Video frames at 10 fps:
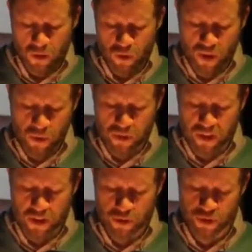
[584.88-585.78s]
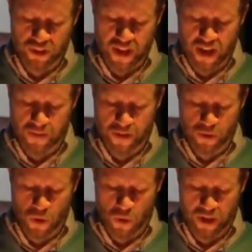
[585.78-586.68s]
Greg wouldn't understand if I
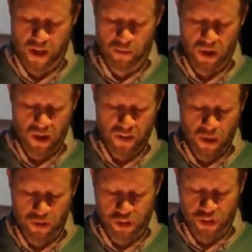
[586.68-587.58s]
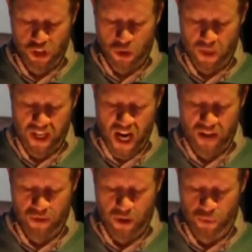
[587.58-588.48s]
told him that I wasn't sure why
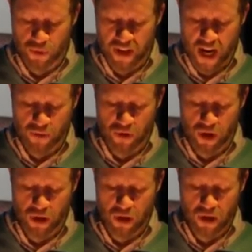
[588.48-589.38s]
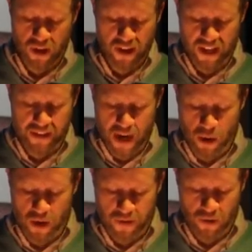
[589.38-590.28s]
Kath- I was with Catherine, and I doubted
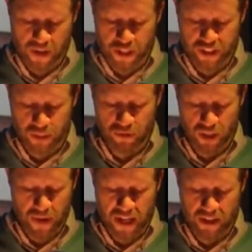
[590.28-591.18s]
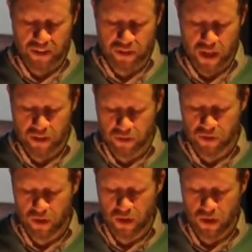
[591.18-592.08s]
if our relationship really made any sense.
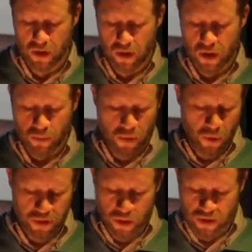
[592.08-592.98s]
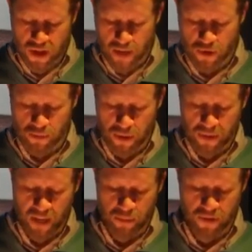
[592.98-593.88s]
But it was no time to admit my
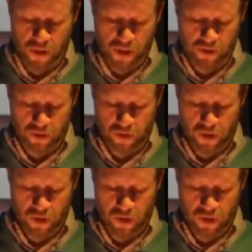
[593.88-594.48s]
ambivalence.